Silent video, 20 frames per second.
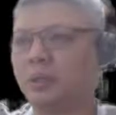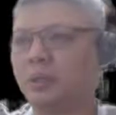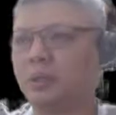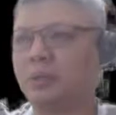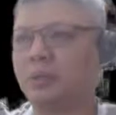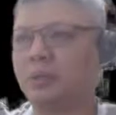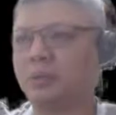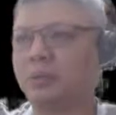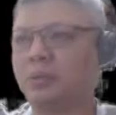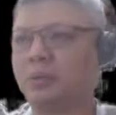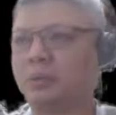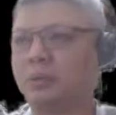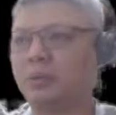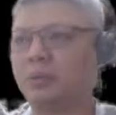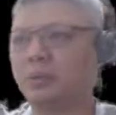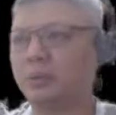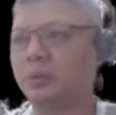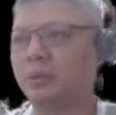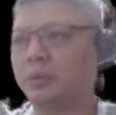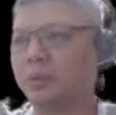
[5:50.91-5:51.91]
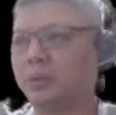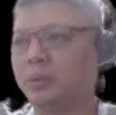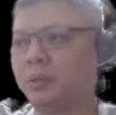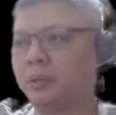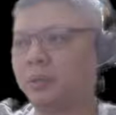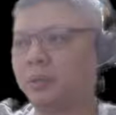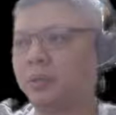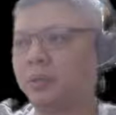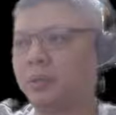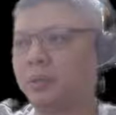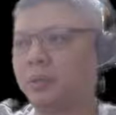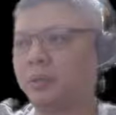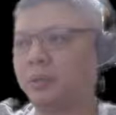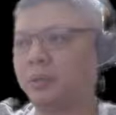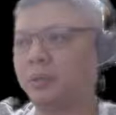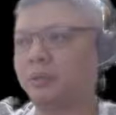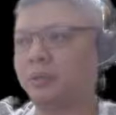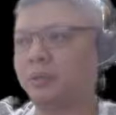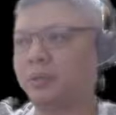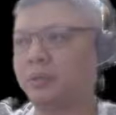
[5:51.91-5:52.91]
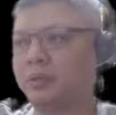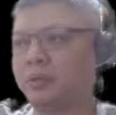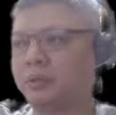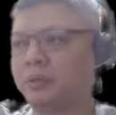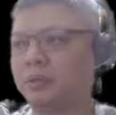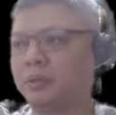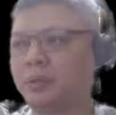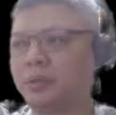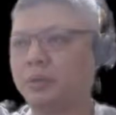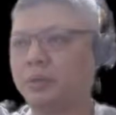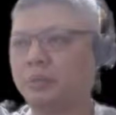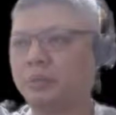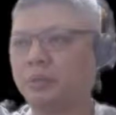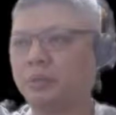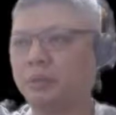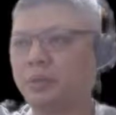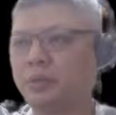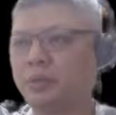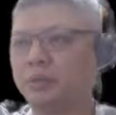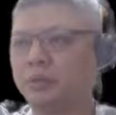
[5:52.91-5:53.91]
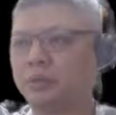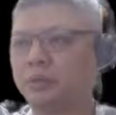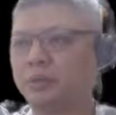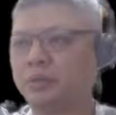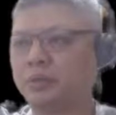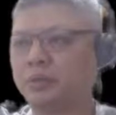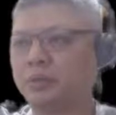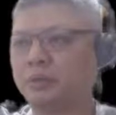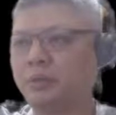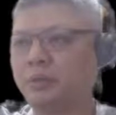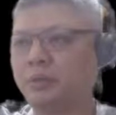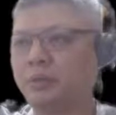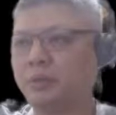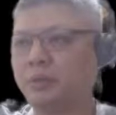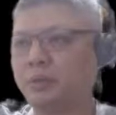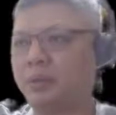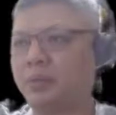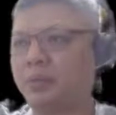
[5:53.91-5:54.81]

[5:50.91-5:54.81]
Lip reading: Now, with h6+7,